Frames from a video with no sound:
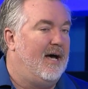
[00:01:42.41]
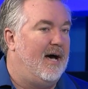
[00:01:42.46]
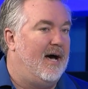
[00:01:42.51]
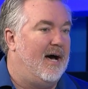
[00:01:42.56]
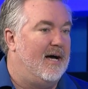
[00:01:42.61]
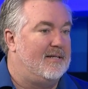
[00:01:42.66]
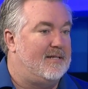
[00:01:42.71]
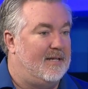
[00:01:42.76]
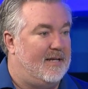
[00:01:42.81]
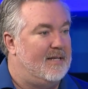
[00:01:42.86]

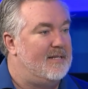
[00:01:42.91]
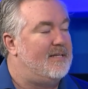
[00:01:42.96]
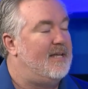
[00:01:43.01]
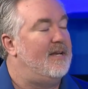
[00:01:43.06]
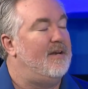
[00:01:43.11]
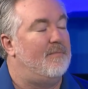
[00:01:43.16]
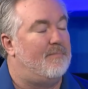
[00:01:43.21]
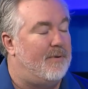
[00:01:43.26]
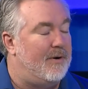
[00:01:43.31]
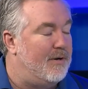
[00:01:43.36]
uh, to
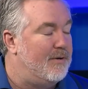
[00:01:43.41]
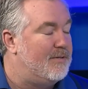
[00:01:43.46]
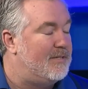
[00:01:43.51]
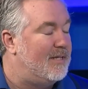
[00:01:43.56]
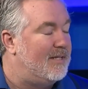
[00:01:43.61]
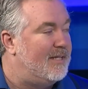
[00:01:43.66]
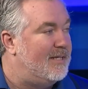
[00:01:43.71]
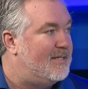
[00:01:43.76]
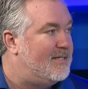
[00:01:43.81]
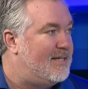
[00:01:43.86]
continue
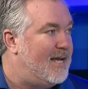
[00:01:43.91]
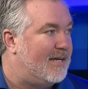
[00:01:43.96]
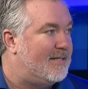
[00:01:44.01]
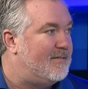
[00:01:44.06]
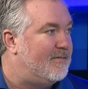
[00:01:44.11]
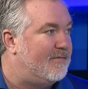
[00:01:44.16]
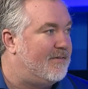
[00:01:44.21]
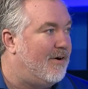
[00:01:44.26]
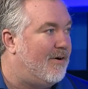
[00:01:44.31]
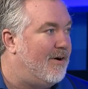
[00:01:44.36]
producing these decks
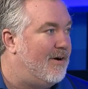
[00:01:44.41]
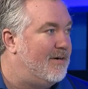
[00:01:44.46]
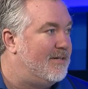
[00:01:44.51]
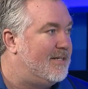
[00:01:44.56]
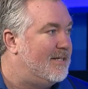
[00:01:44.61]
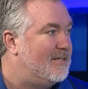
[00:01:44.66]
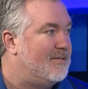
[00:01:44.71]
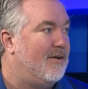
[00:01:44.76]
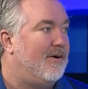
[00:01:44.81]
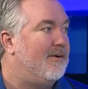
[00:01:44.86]
of
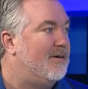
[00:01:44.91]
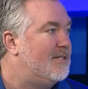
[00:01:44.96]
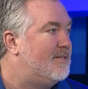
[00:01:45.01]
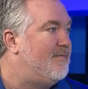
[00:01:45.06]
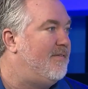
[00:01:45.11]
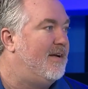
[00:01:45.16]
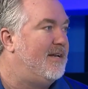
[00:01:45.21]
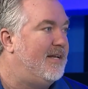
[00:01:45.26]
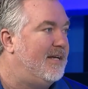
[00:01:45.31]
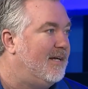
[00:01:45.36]
cards as long as
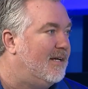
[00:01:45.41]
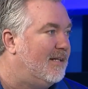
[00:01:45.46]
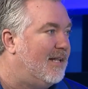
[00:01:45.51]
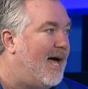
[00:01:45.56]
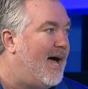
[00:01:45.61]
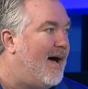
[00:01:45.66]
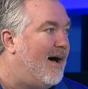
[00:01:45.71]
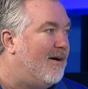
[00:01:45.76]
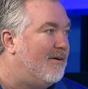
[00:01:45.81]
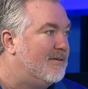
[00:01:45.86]
funding
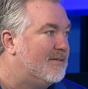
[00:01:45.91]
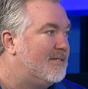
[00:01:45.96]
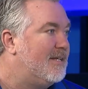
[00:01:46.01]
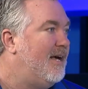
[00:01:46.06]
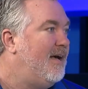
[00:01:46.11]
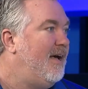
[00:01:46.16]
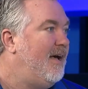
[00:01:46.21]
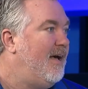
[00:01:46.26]
allows